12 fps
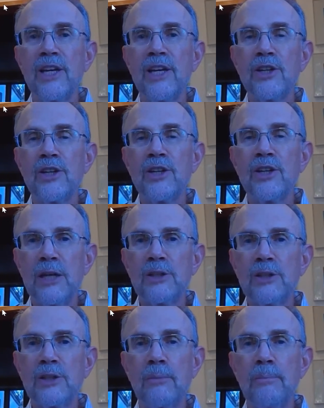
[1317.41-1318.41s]
much
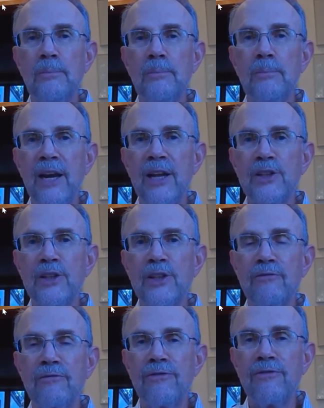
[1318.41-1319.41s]
better balanced and
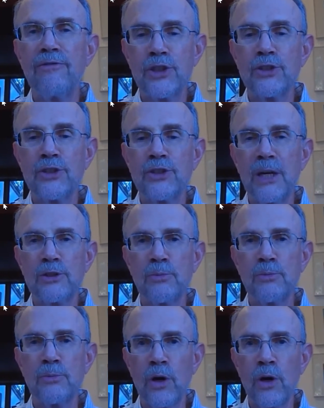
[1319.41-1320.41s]
functions much
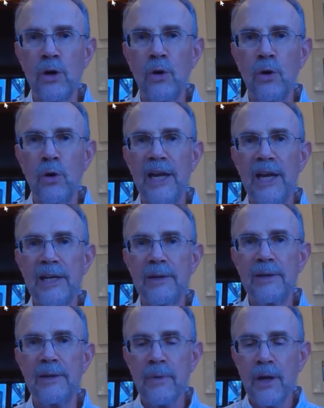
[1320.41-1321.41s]
more normally.
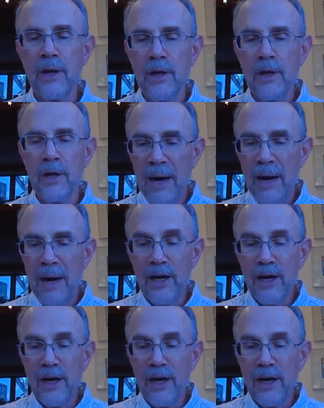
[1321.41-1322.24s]
My own